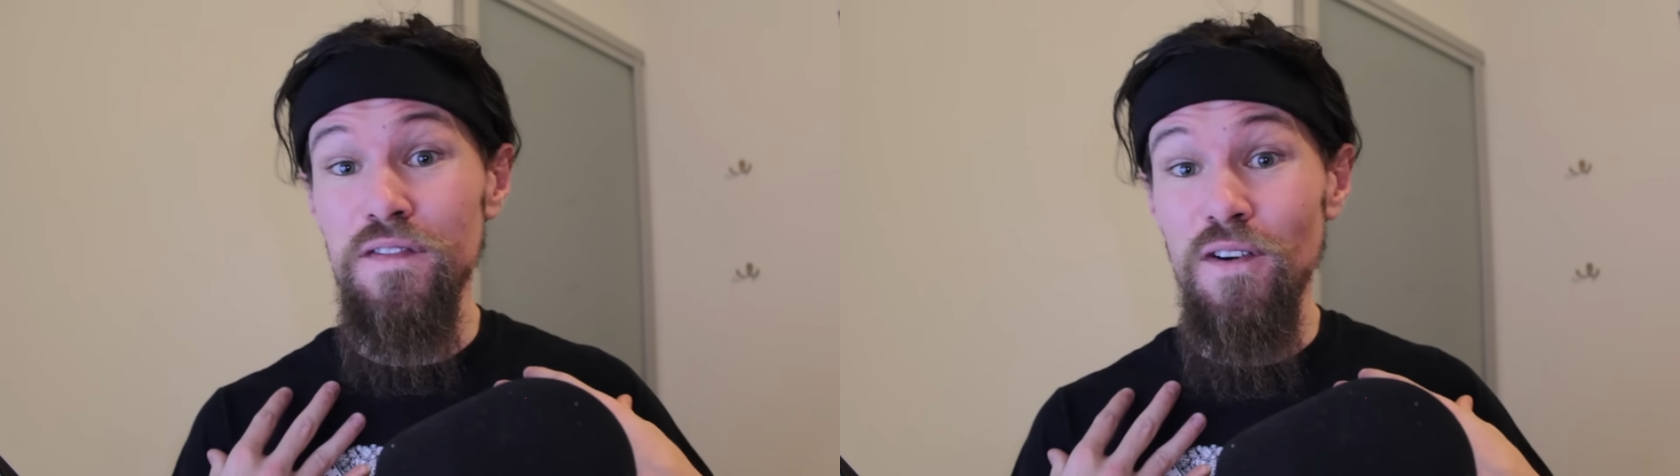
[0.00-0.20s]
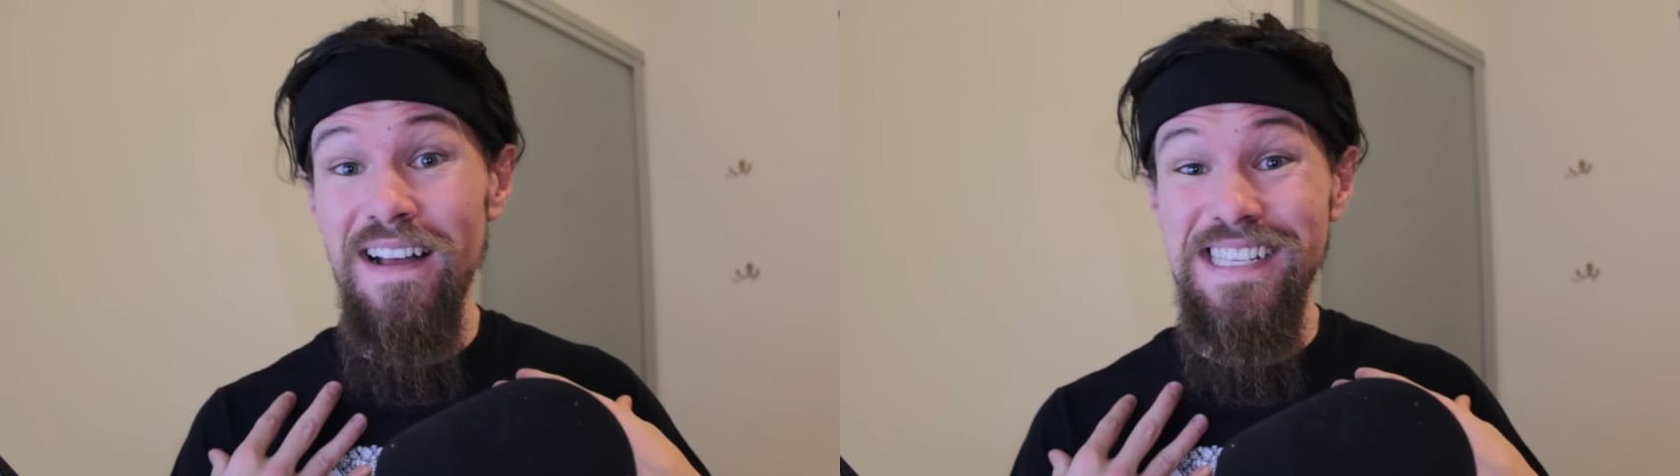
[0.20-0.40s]

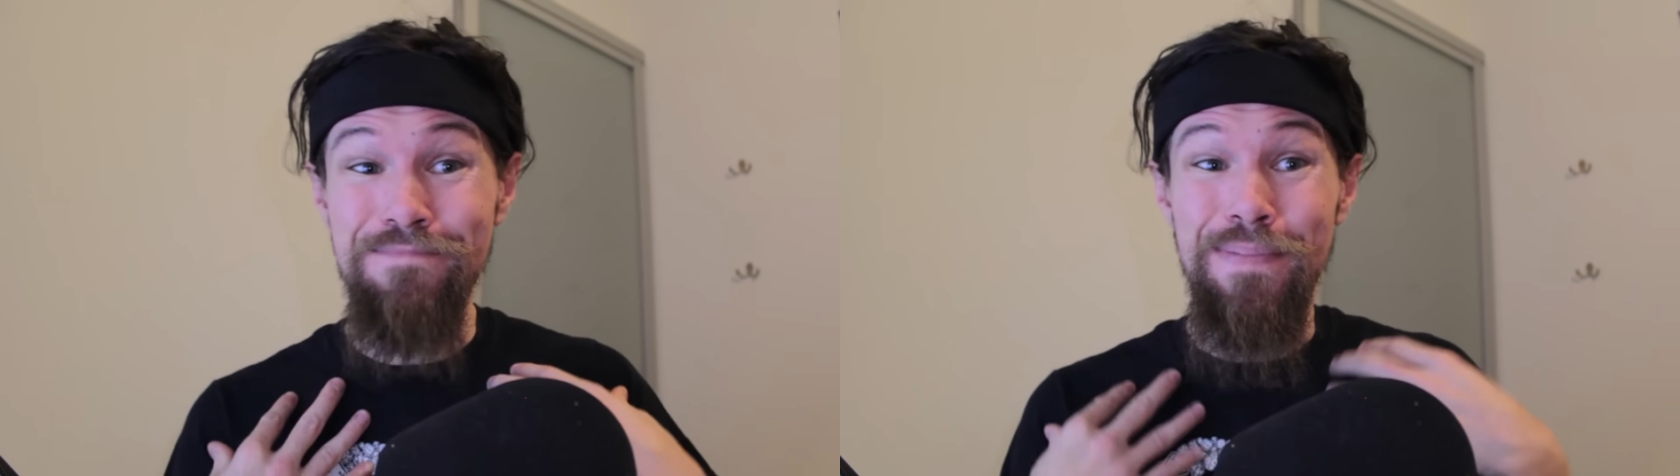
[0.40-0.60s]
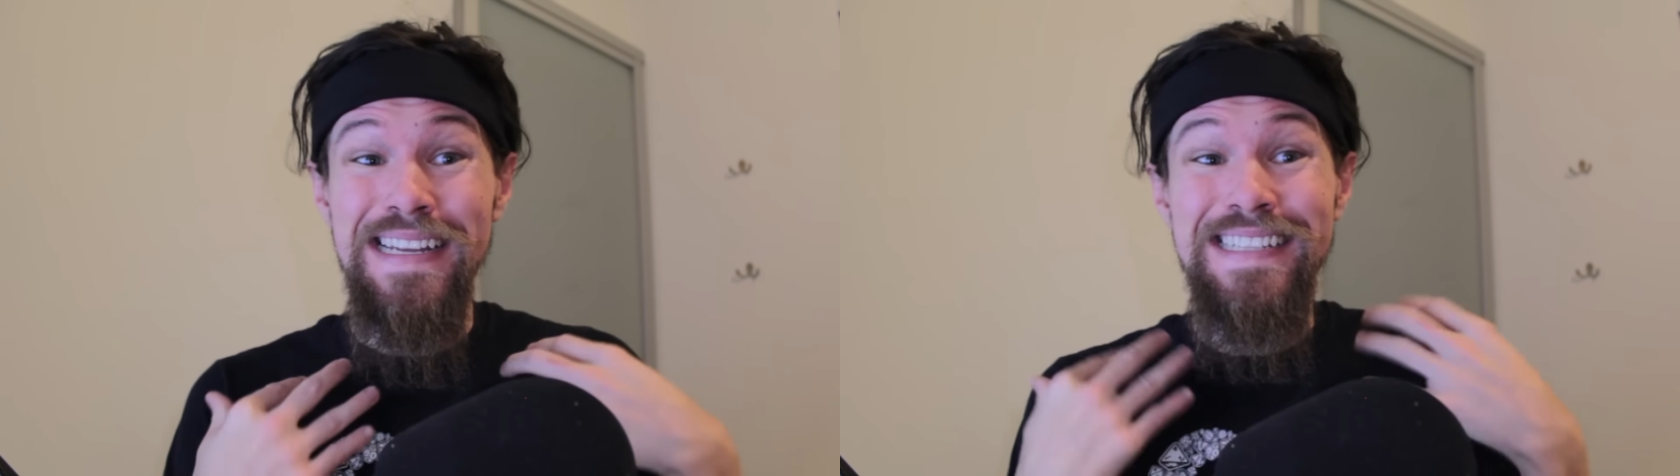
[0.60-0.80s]
for us
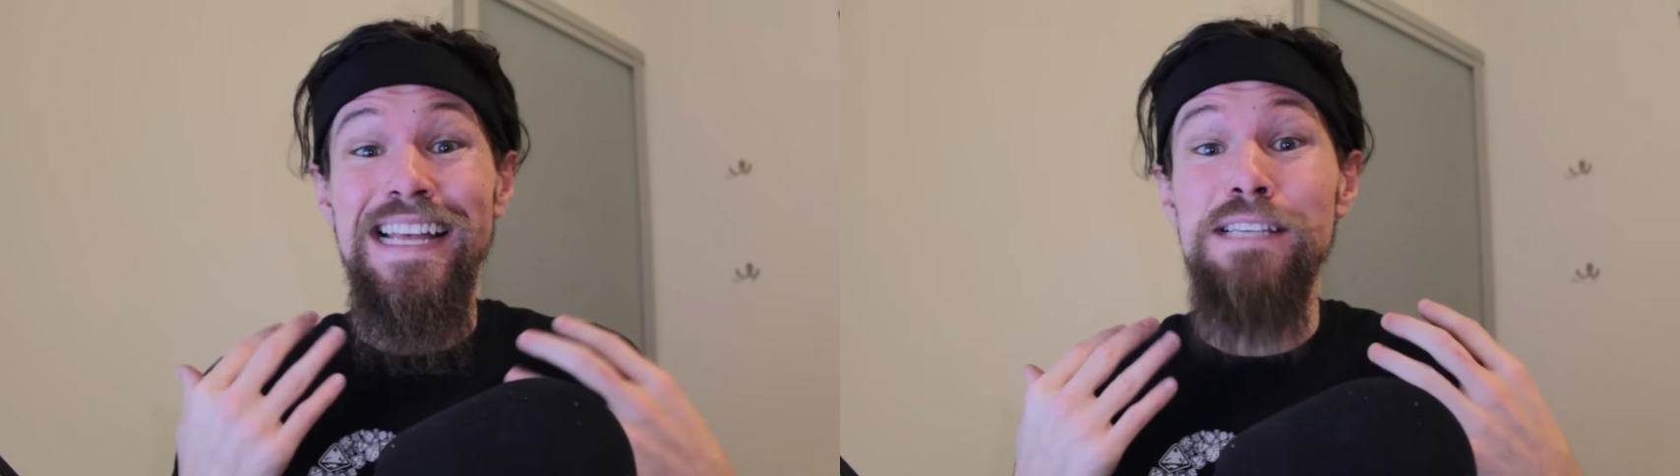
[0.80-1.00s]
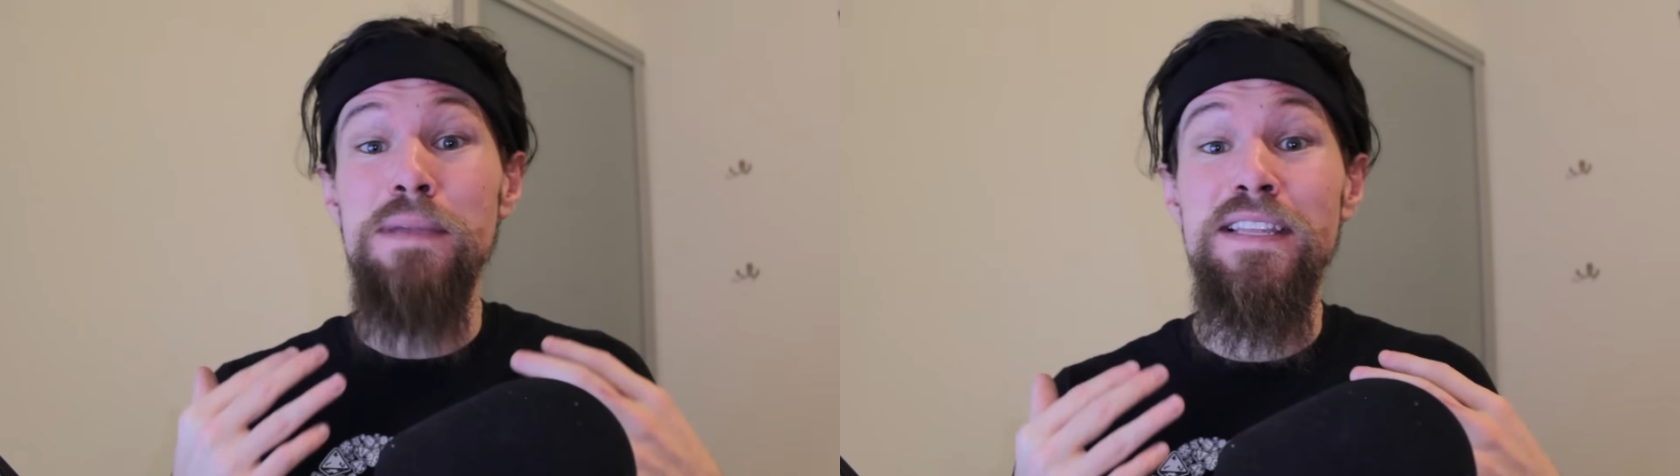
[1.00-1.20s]
but it
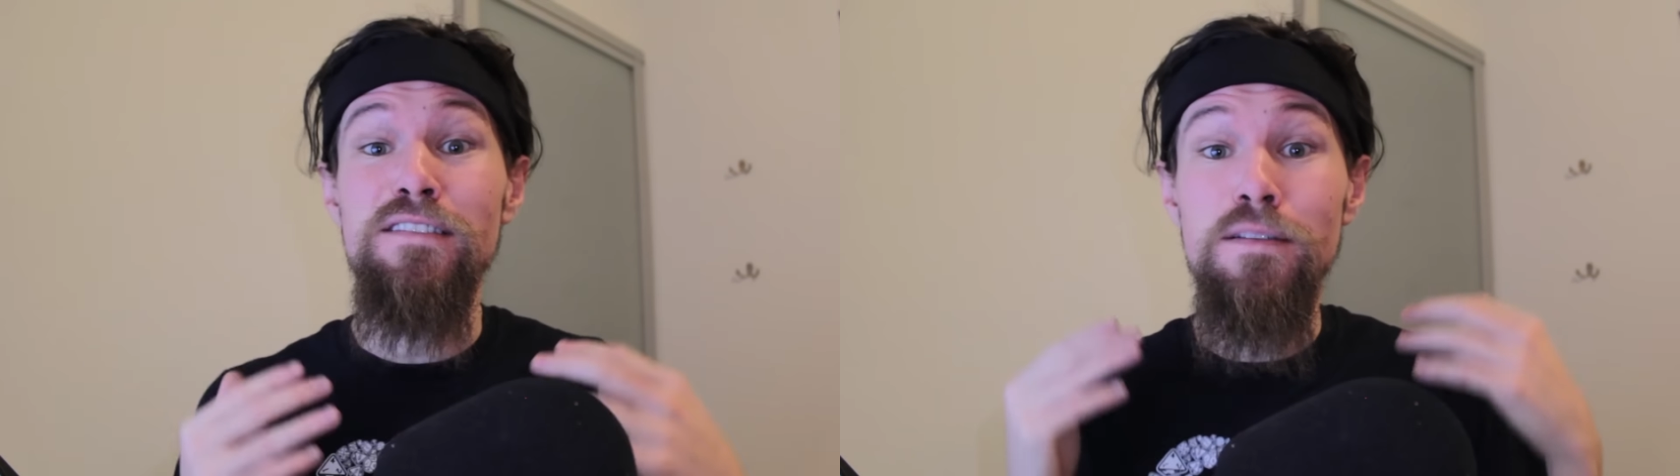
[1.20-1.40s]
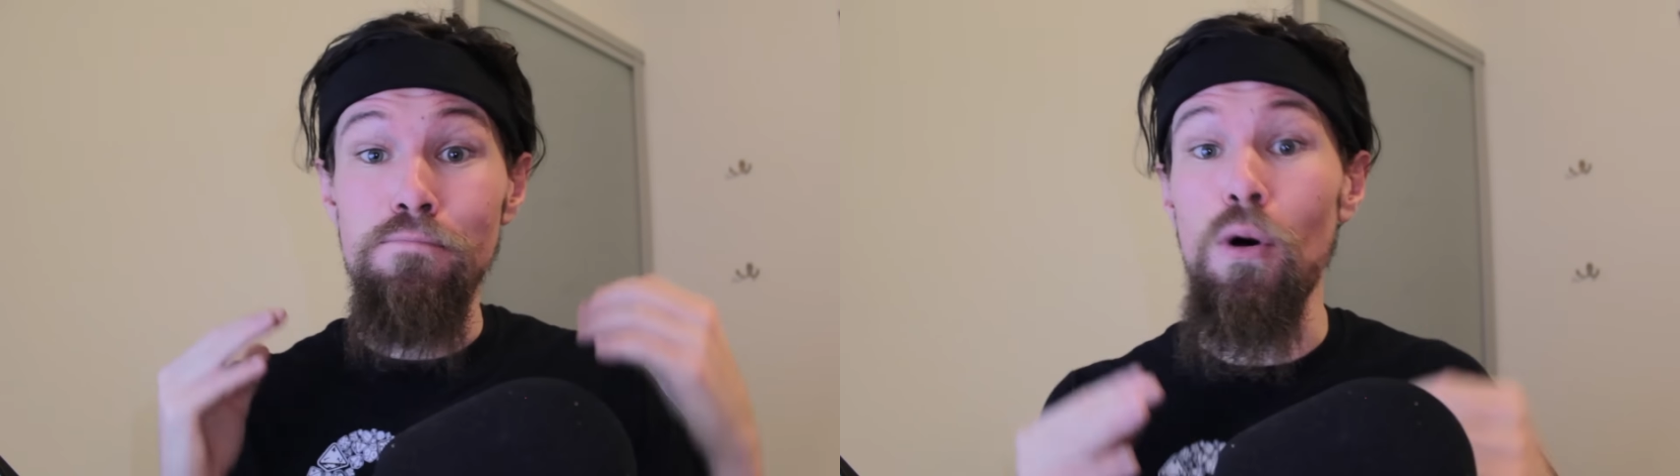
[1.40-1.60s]
does mean
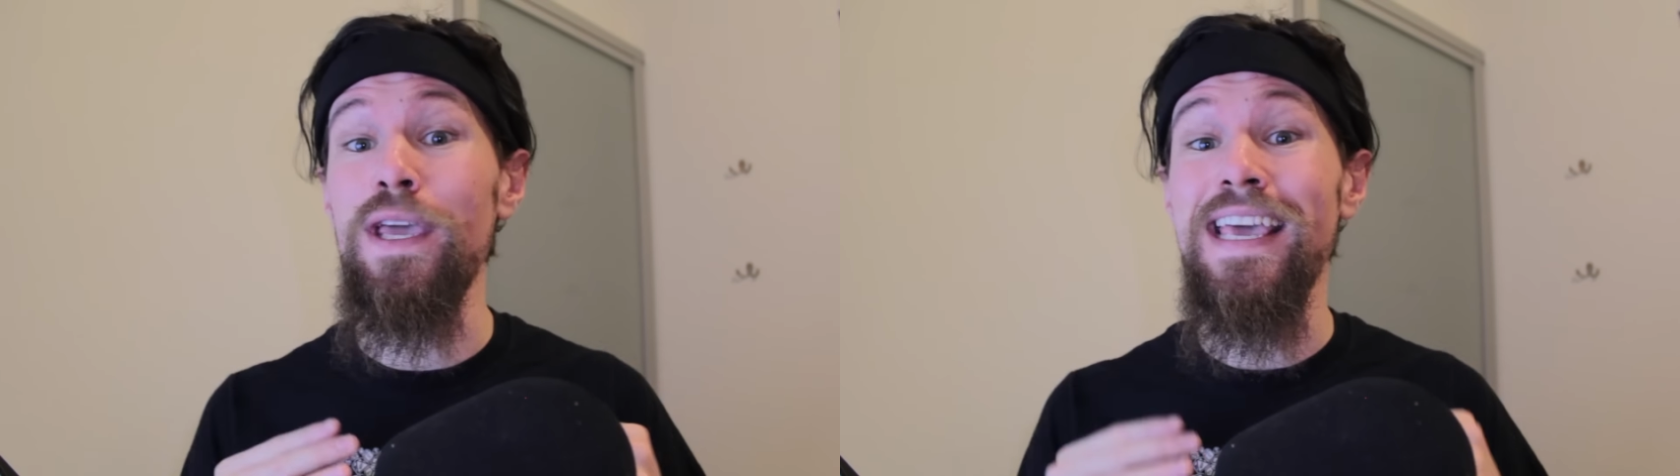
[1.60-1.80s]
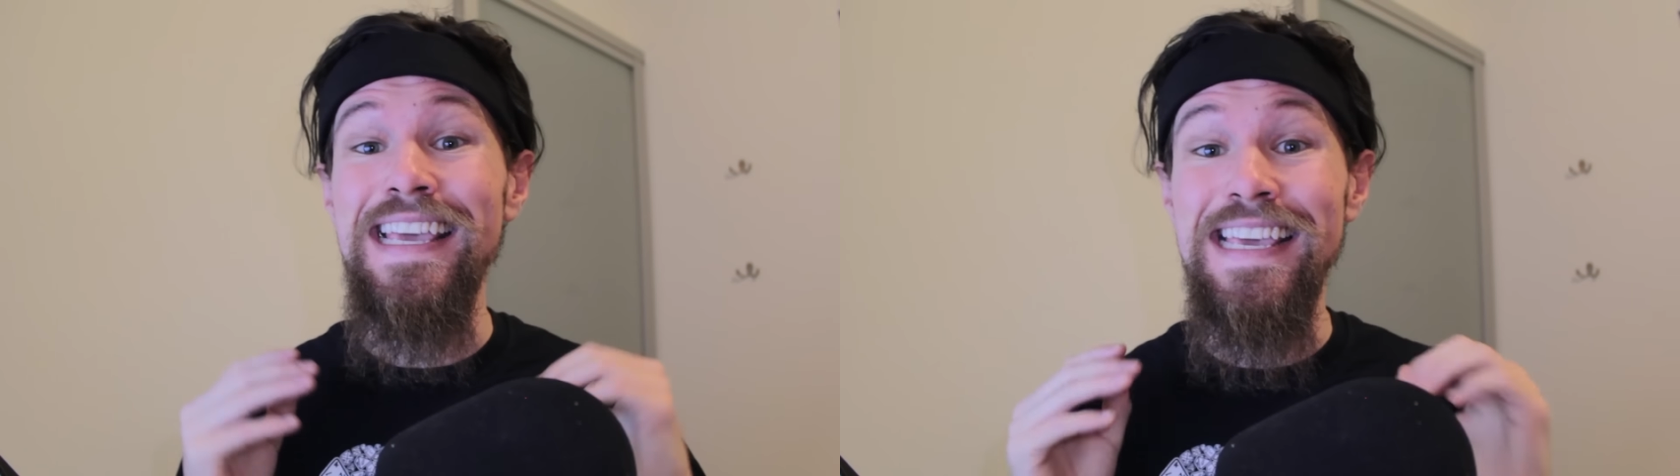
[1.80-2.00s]
that the book